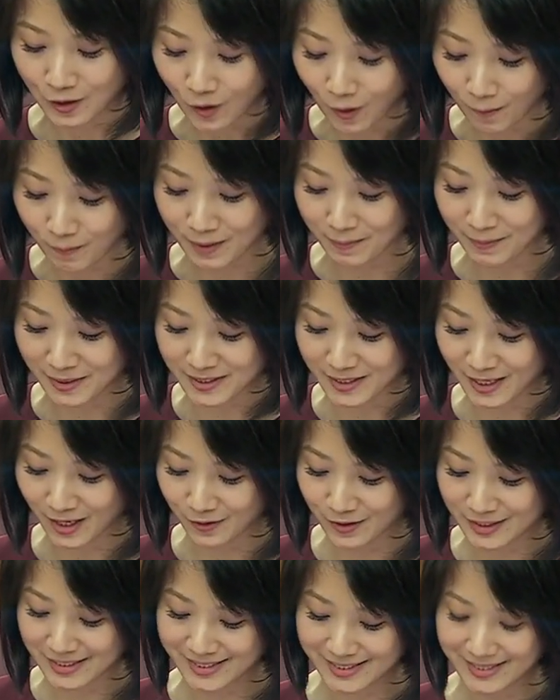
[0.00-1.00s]

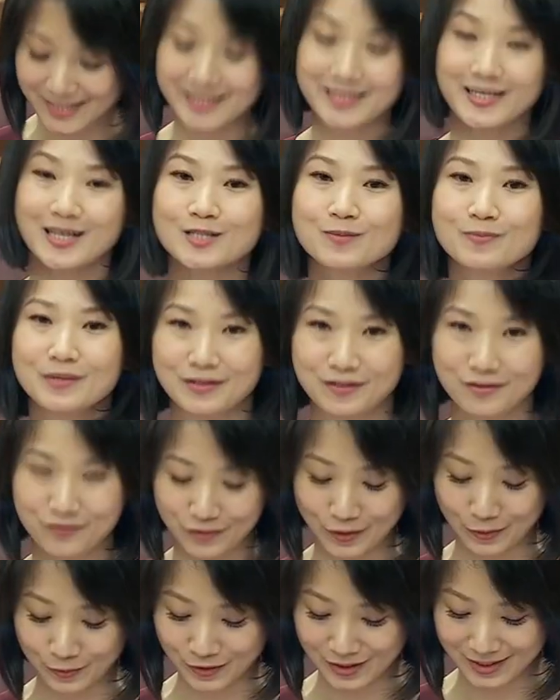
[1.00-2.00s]
Complementarity Assessment
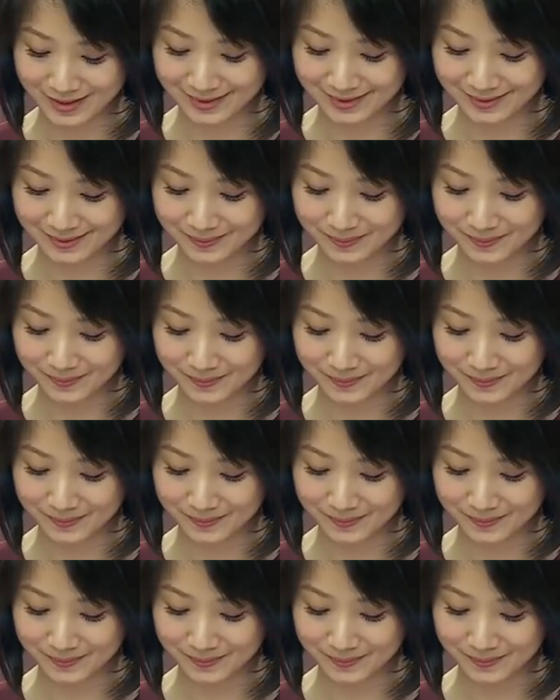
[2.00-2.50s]
Framework.